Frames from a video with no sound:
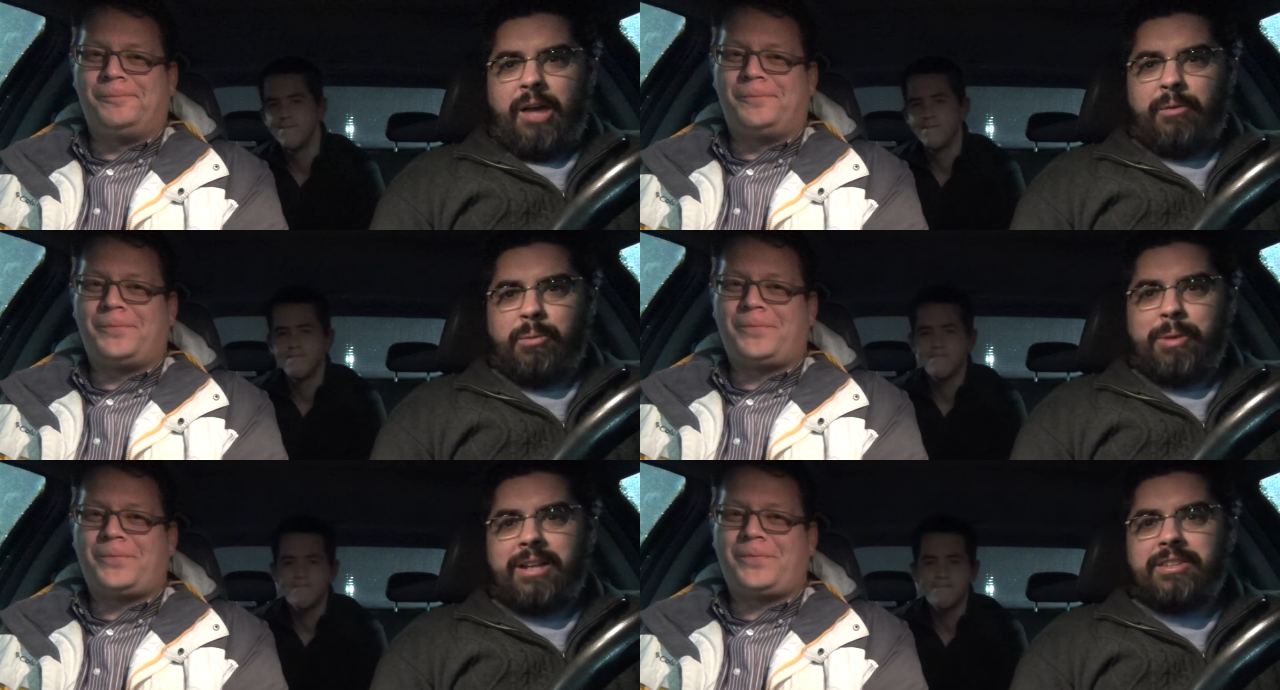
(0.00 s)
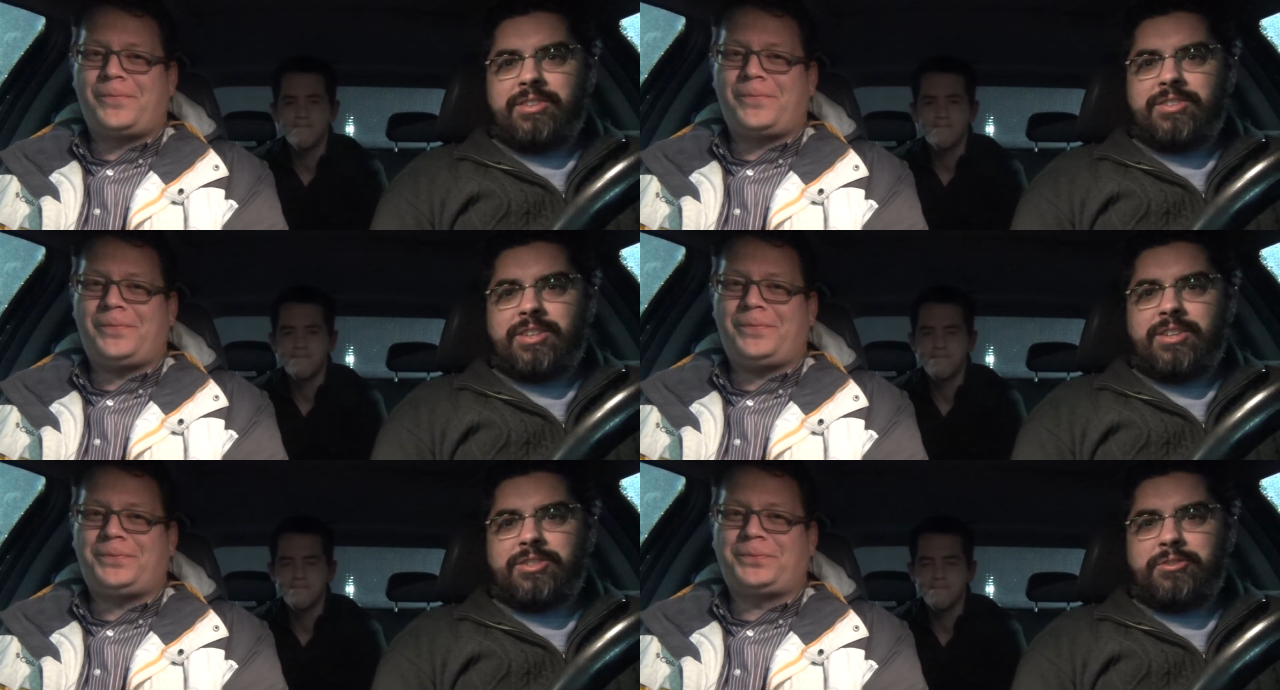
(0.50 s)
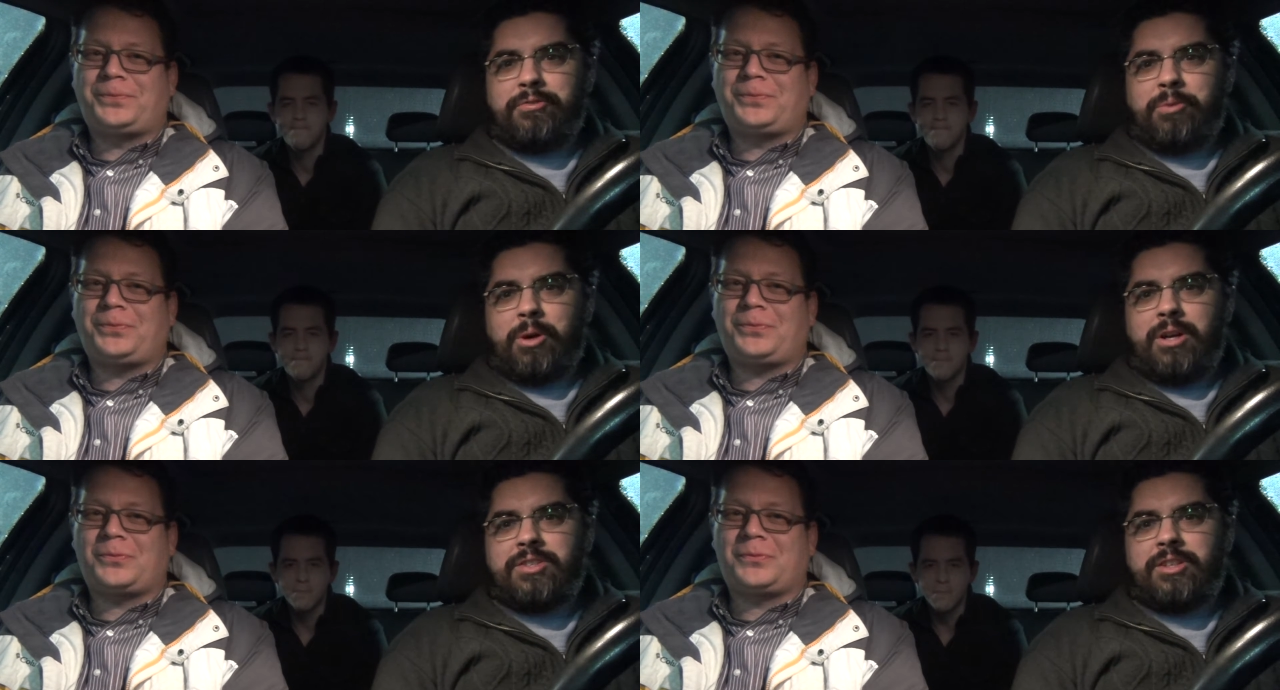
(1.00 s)
Speaker 1: Uh, we're back to discuss The
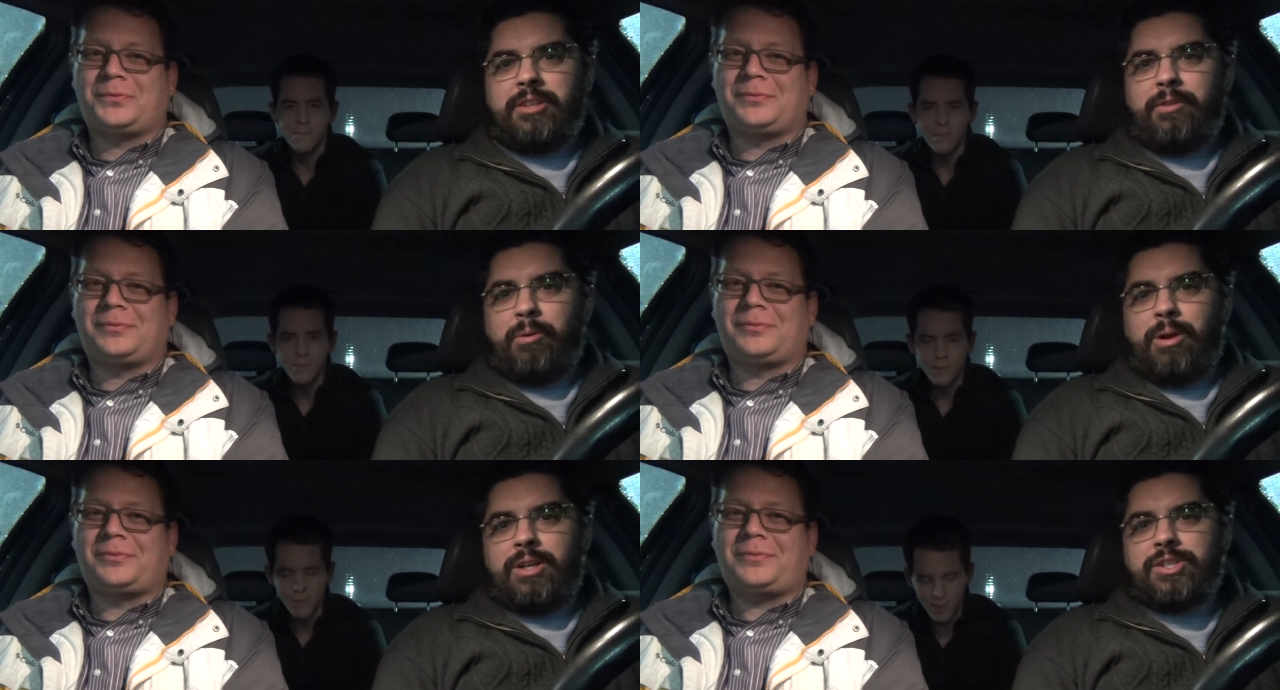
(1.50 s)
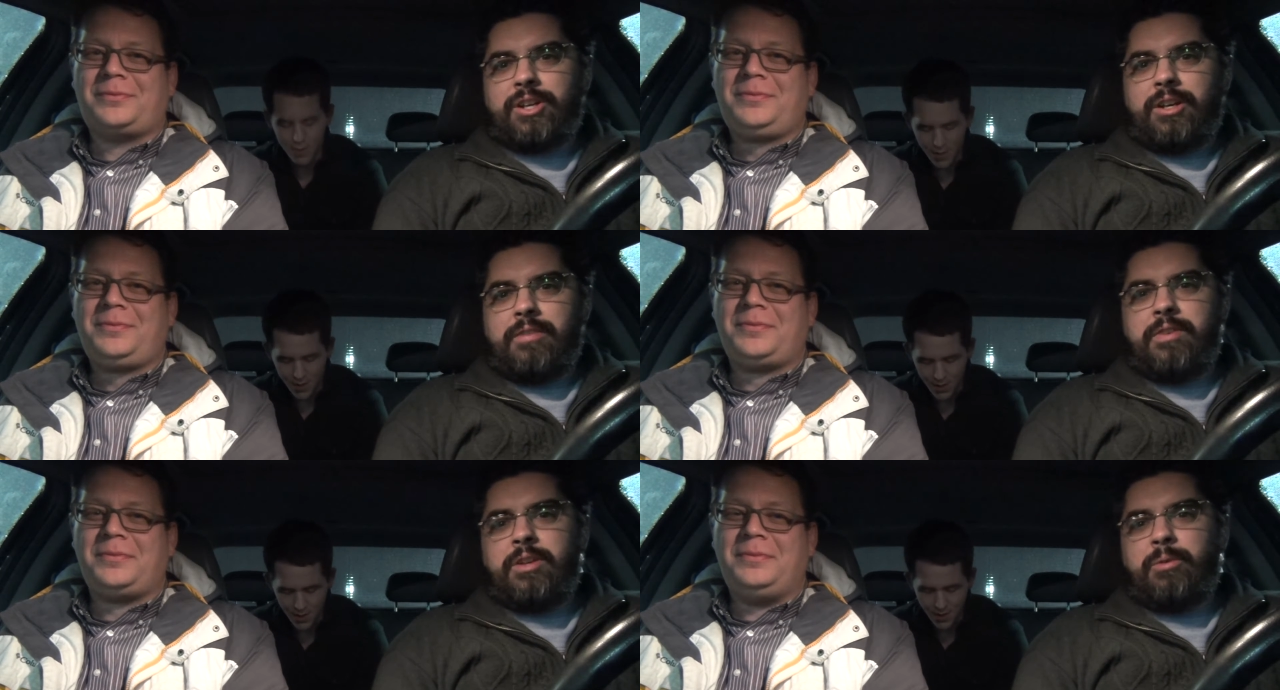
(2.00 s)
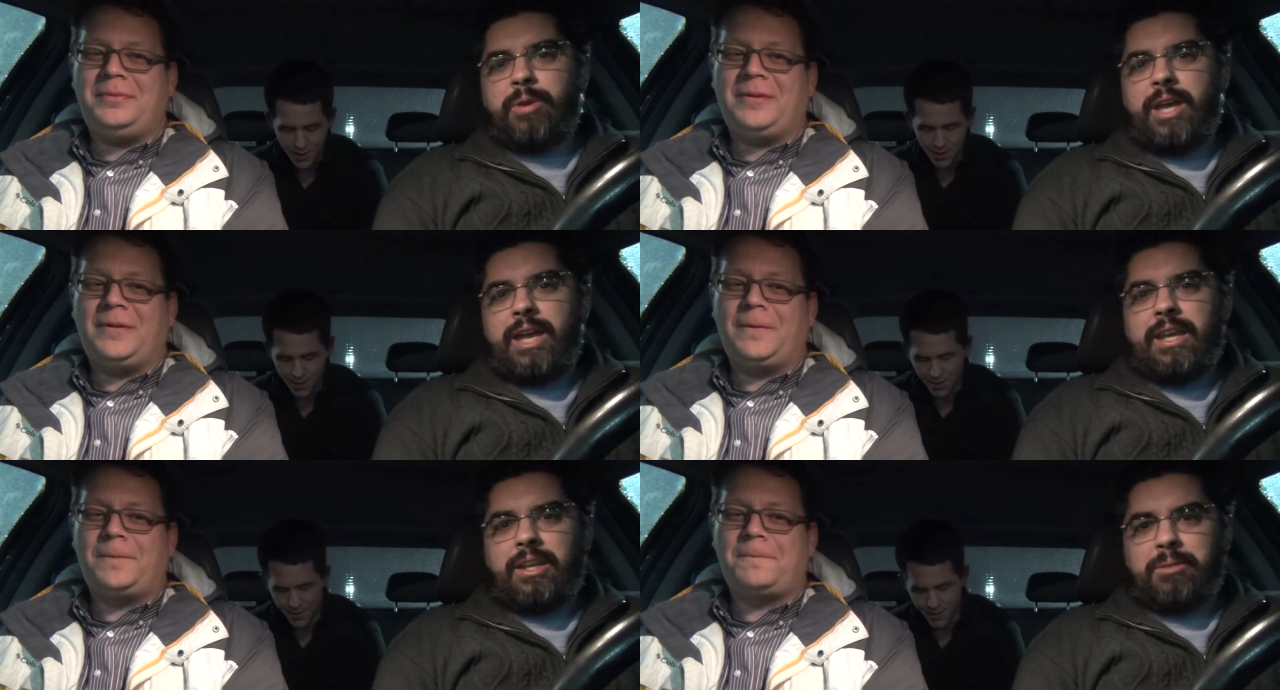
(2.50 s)
Forest, and if you watched our review,
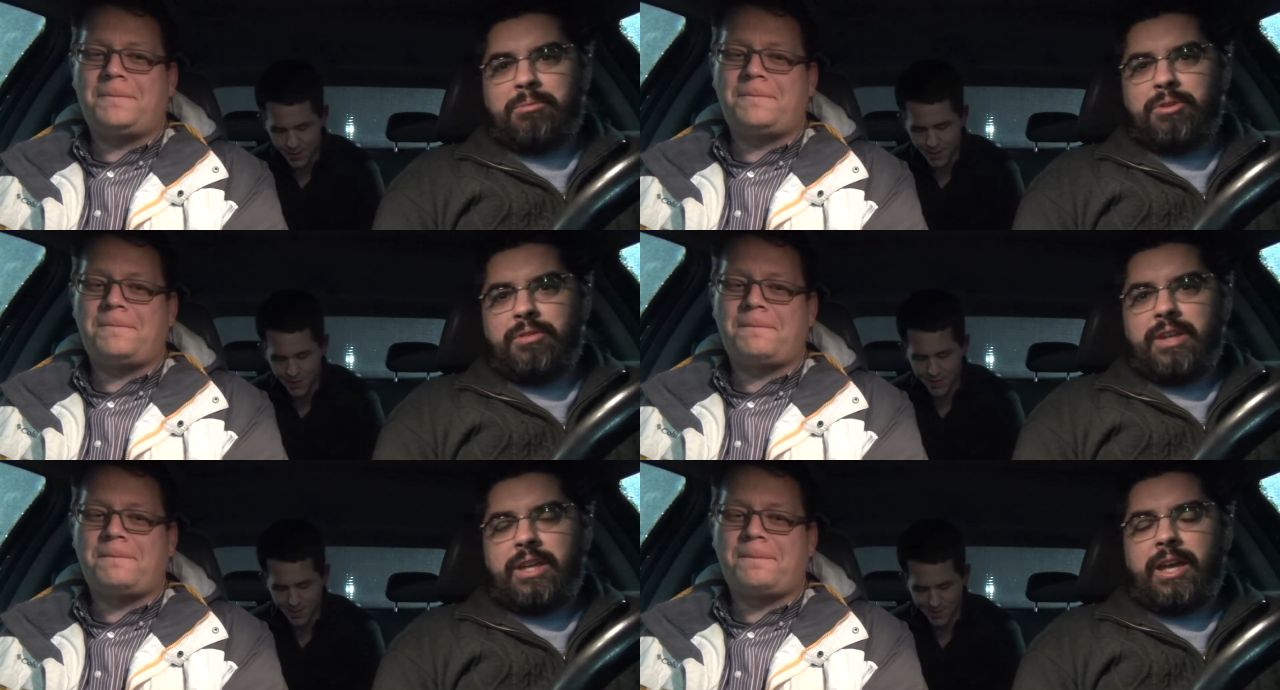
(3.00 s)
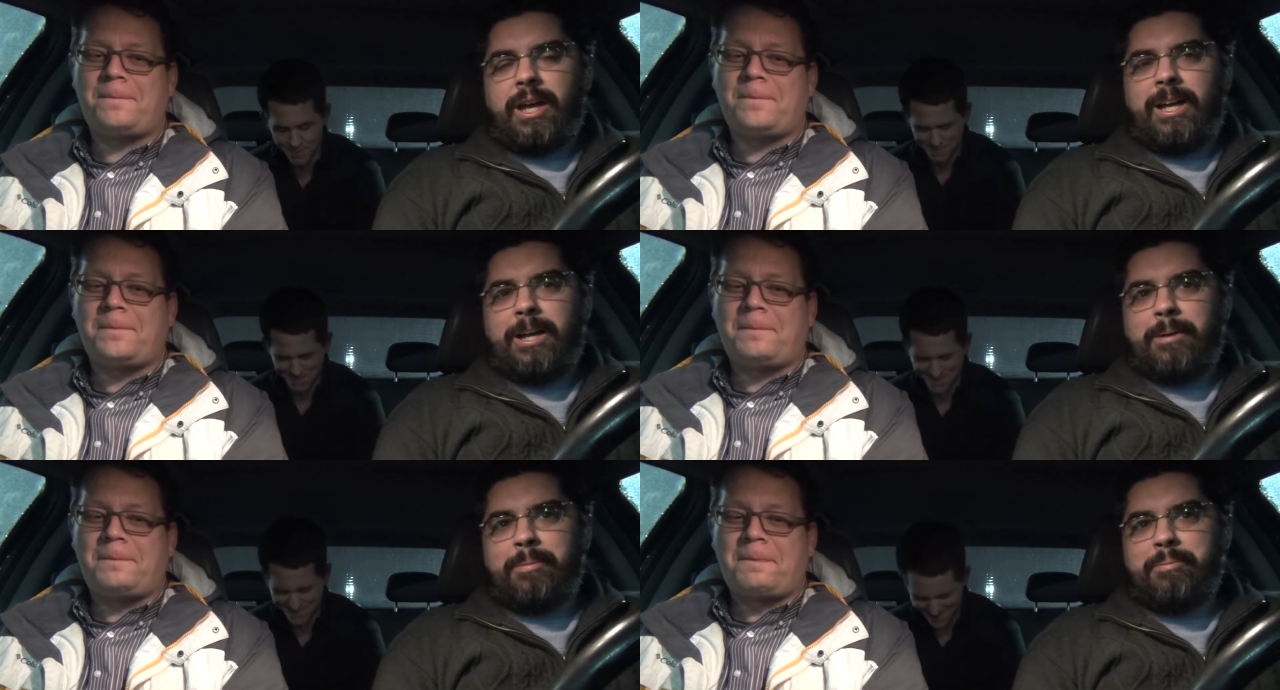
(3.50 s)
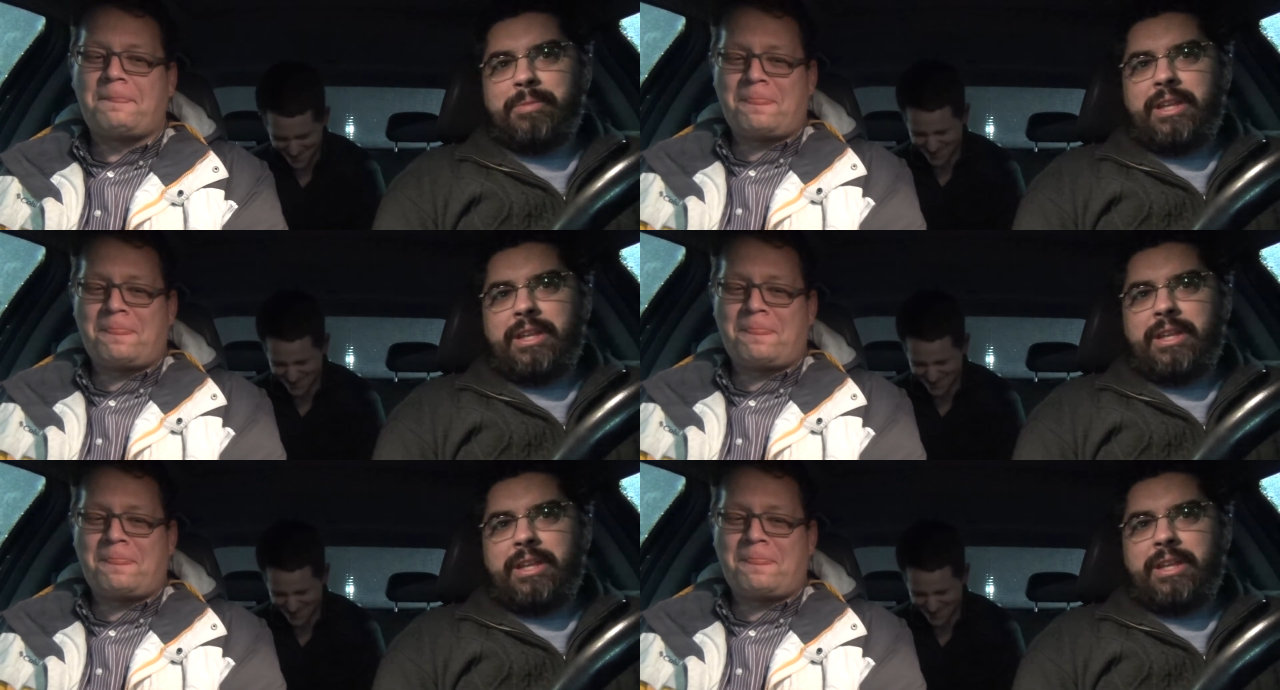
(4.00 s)
we hated the movie. Um,